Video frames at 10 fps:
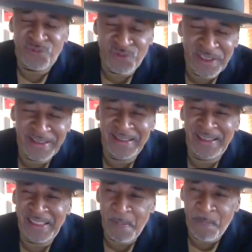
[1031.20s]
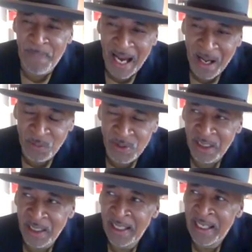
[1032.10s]
really about
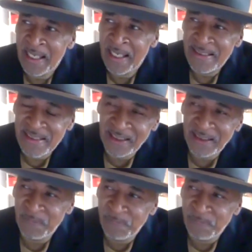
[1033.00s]
telling